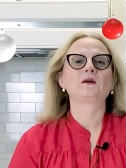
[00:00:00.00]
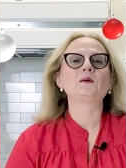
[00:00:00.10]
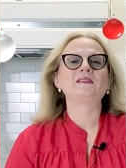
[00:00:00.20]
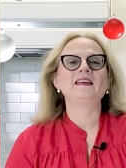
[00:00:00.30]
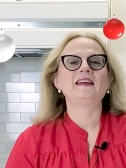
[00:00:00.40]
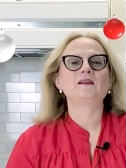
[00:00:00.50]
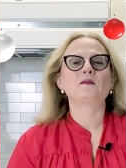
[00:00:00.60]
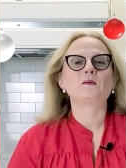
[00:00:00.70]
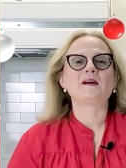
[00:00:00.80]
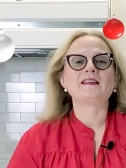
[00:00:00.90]
Good day
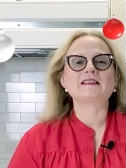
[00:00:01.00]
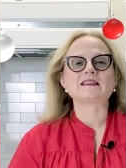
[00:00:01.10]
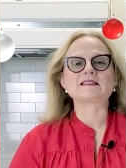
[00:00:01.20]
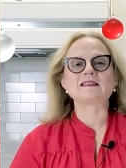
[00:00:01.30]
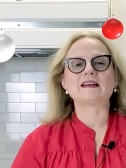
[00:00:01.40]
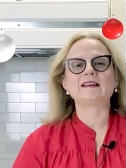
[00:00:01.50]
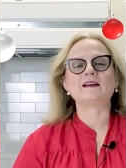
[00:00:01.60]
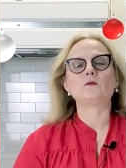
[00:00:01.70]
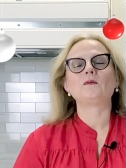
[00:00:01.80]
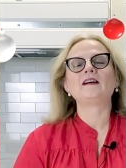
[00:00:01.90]
everyone, it's
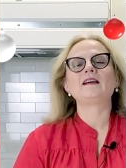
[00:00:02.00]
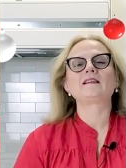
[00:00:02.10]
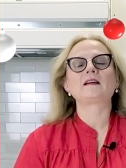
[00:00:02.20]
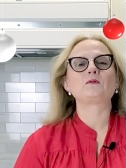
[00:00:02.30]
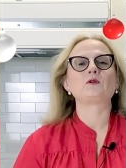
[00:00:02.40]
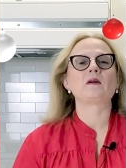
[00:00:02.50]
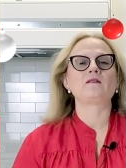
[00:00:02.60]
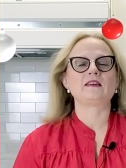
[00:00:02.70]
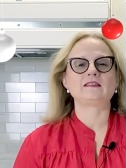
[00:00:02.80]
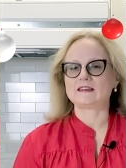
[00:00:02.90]
Oksana. Welcome to
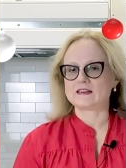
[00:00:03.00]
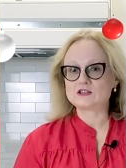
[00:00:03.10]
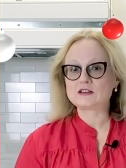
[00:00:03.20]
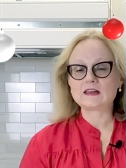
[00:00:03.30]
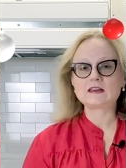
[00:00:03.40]
my vintage